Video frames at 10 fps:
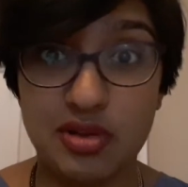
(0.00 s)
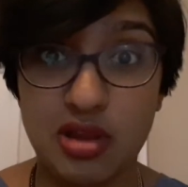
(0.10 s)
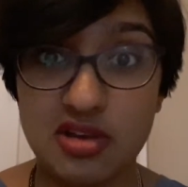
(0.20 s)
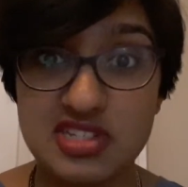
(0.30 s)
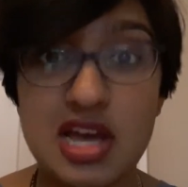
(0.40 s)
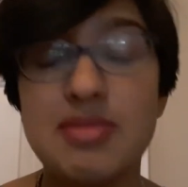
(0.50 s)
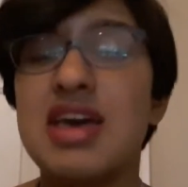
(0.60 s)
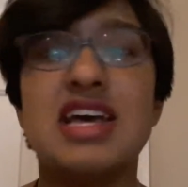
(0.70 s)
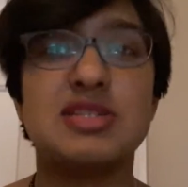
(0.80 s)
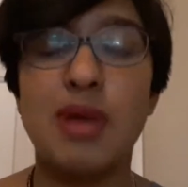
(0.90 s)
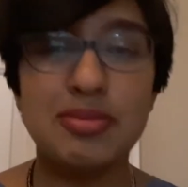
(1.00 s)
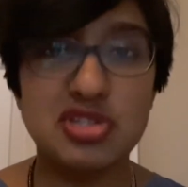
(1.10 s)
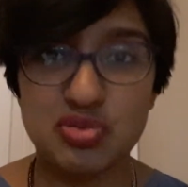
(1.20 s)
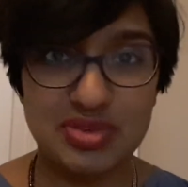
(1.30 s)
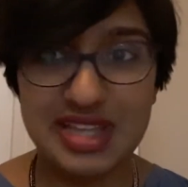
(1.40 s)
for a long time. His mom
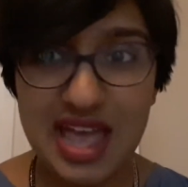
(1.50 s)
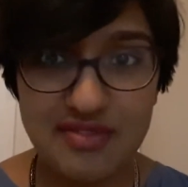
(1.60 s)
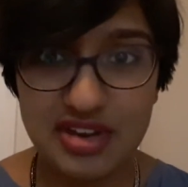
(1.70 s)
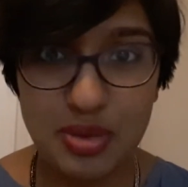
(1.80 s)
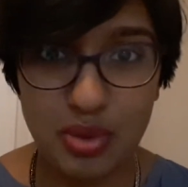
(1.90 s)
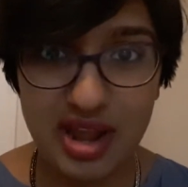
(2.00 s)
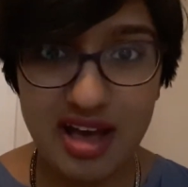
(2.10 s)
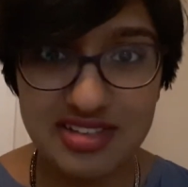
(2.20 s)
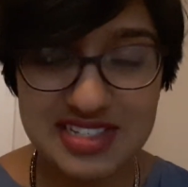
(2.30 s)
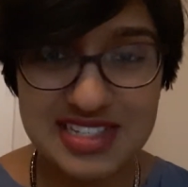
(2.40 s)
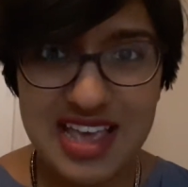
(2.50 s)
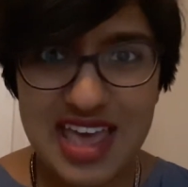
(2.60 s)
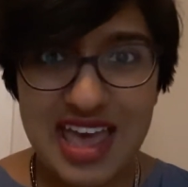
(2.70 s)
doesn't really have anyone else,